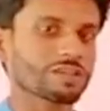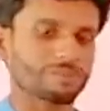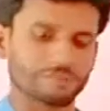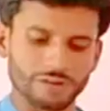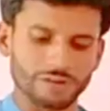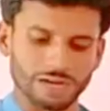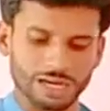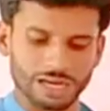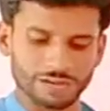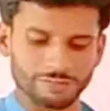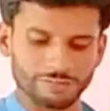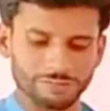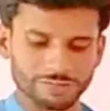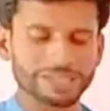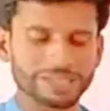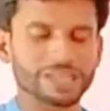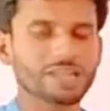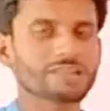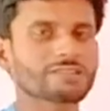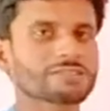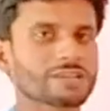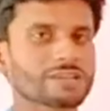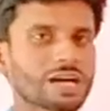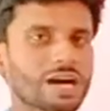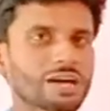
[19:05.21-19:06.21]
verb
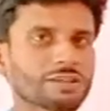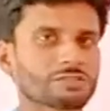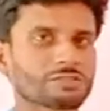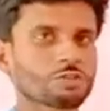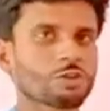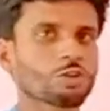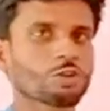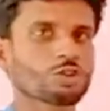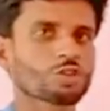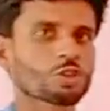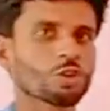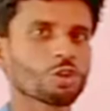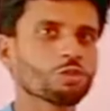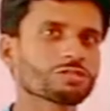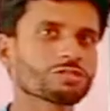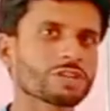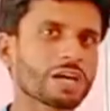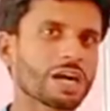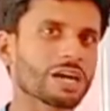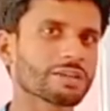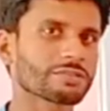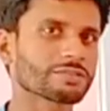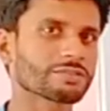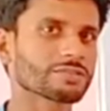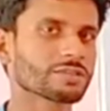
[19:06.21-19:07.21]
tells us or shows
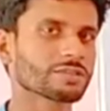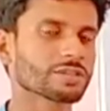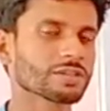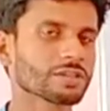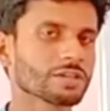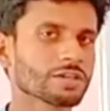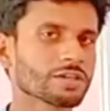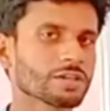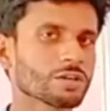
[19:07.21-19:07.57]
us